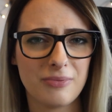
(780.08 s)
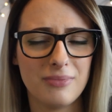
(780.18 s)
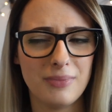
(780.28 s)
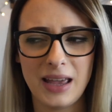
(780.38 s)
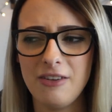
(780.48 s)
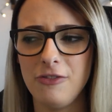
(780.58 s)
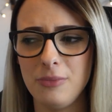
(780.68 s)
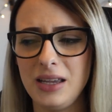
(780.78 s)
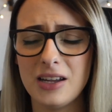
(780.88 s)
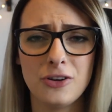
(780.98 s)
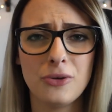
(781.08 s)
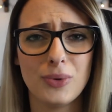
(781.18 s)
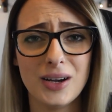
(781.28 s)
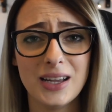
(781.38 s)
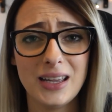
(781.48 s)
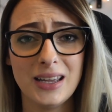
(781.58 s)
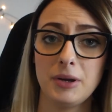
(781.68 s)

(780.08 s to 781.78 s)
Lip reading: meh for me. I don't know why,